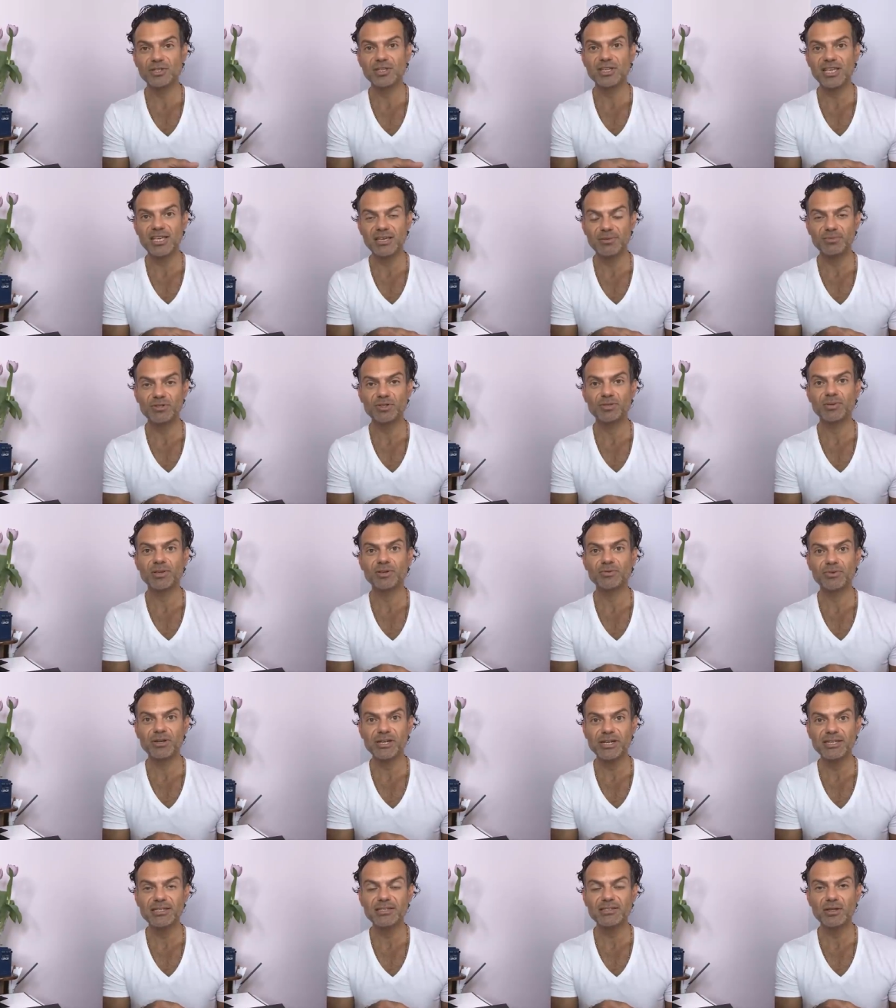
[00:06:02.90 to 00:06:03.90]
keep doing
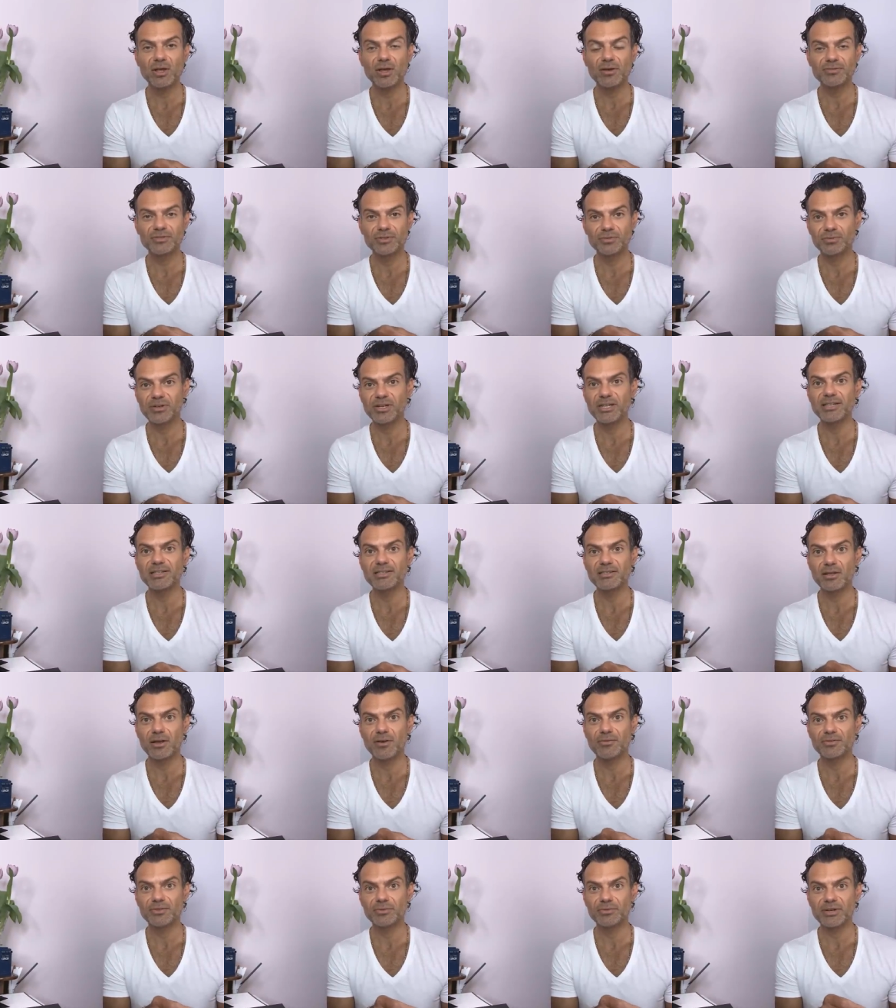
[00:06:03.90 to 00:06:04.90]
release after release
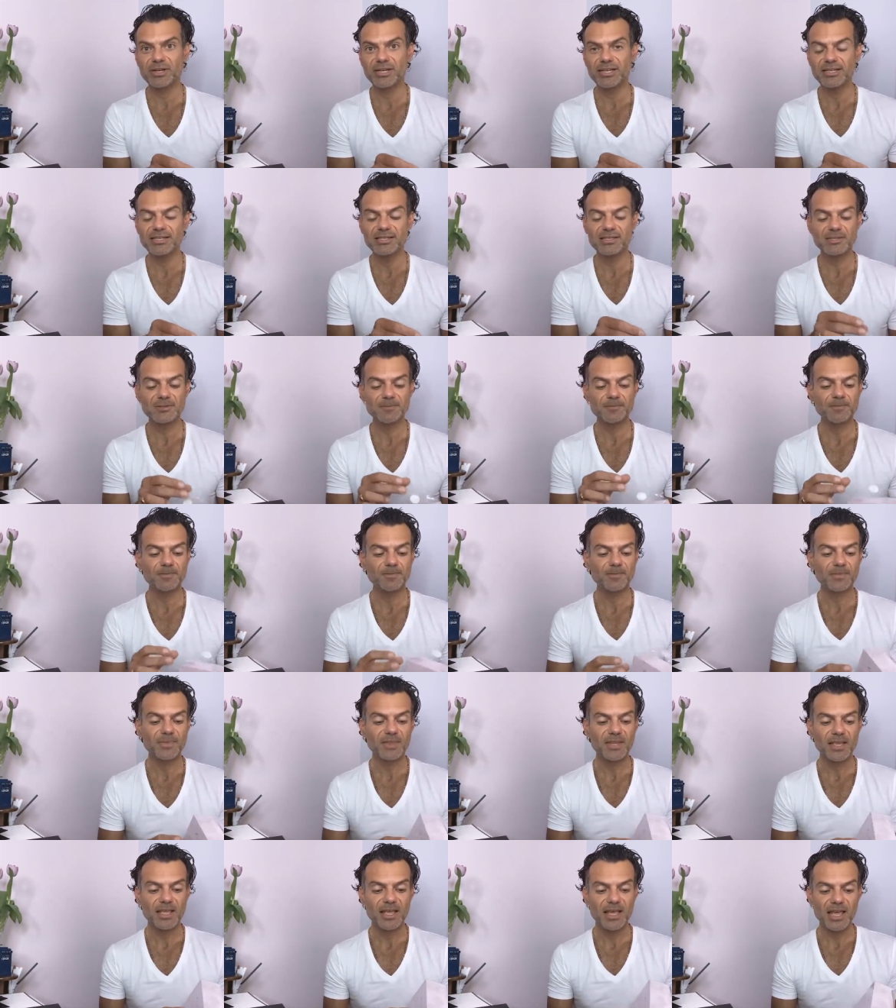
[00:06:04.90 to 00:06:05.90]
after release,
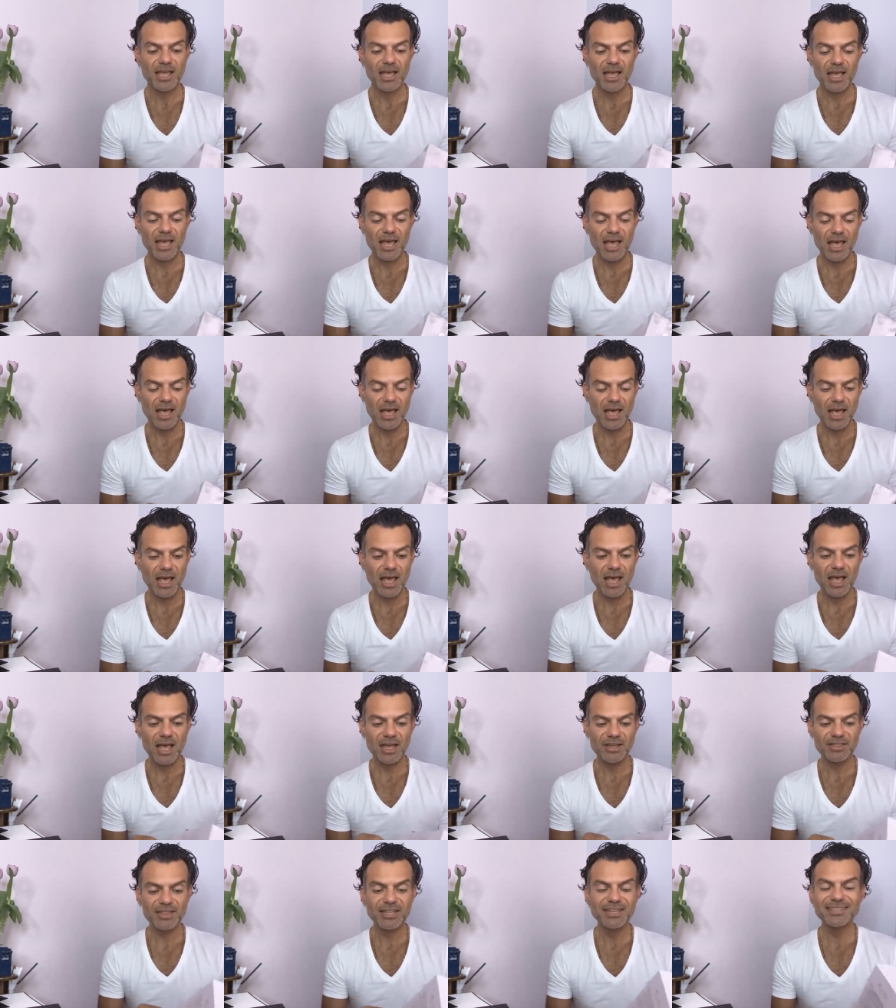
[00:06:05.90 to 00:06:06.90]

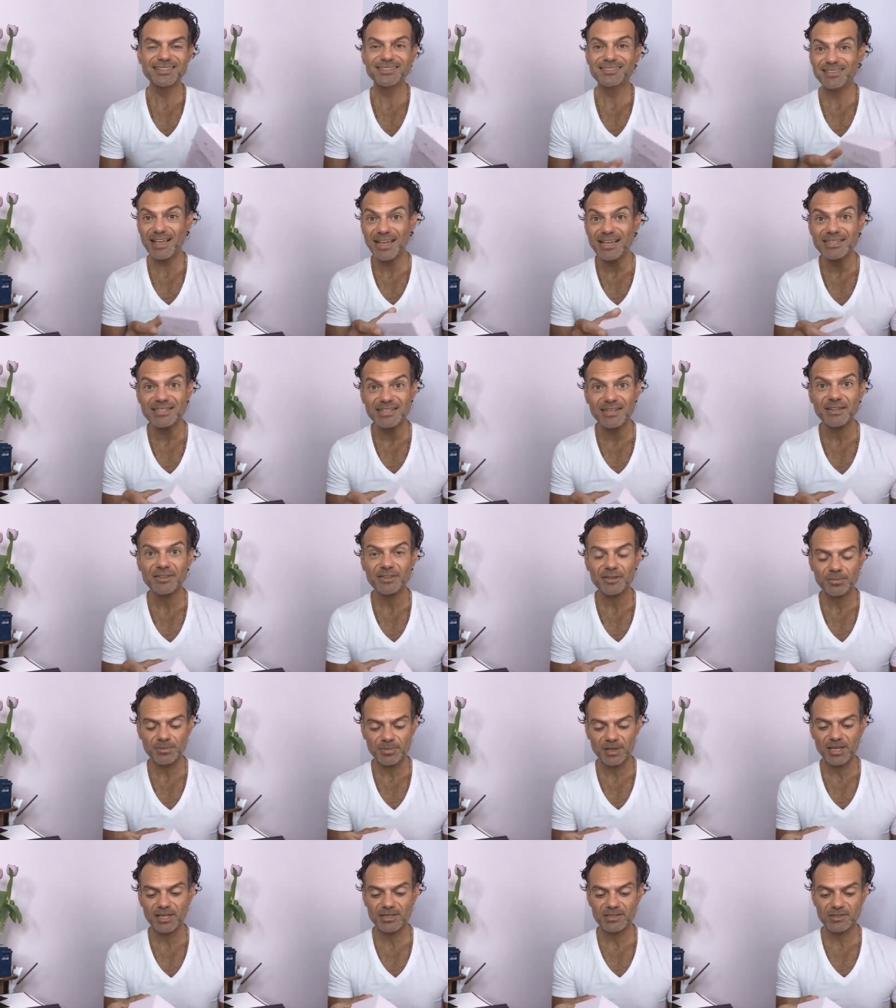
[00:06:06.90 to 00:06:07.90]
I think dating
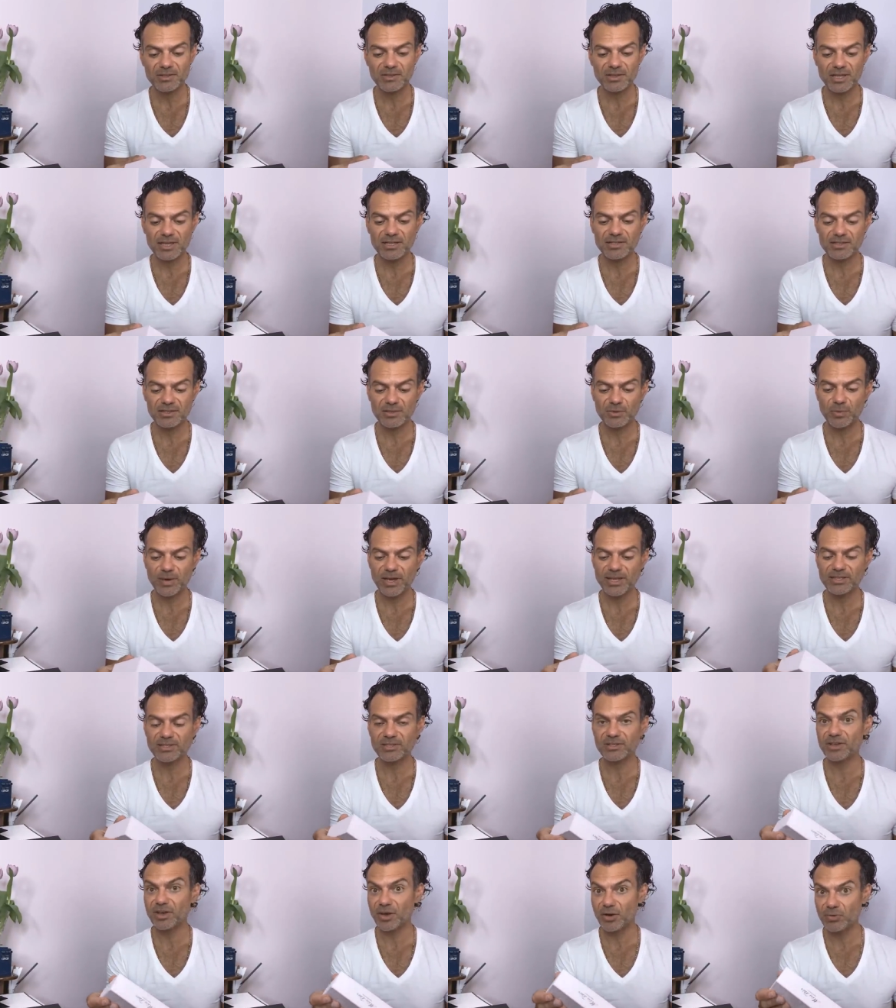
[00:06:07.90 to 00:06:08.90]
them is is the way
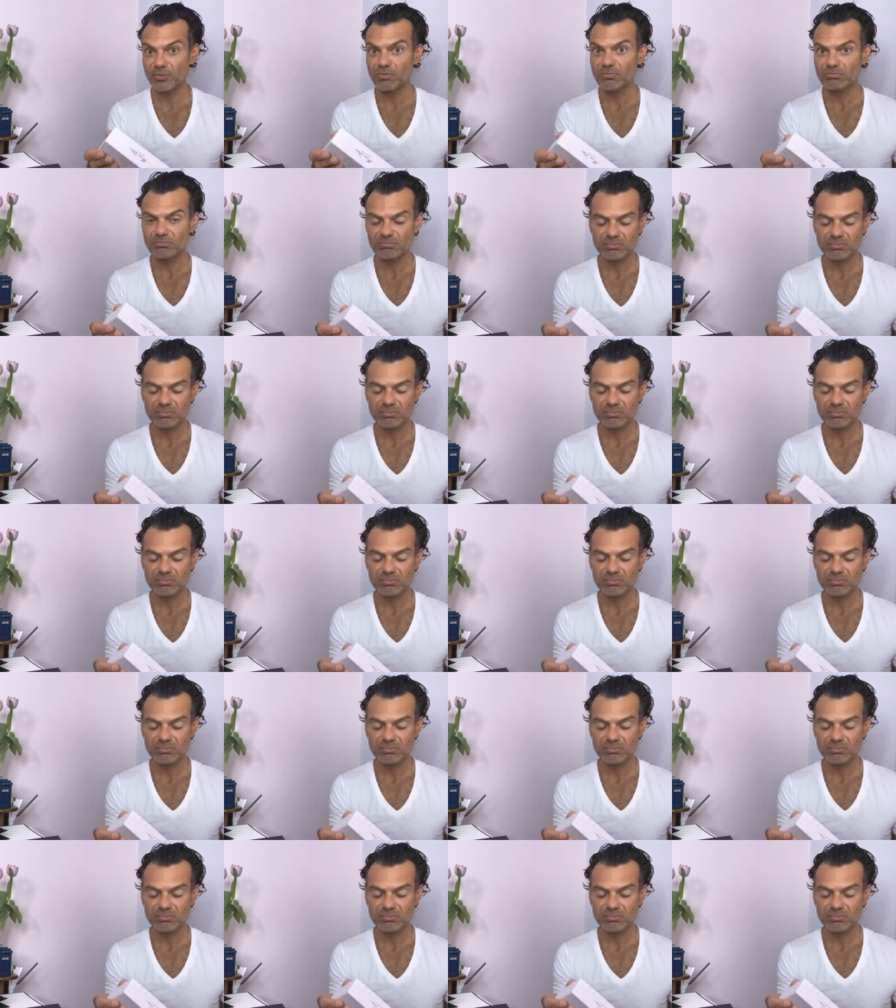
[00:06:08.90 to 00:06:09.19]
to go.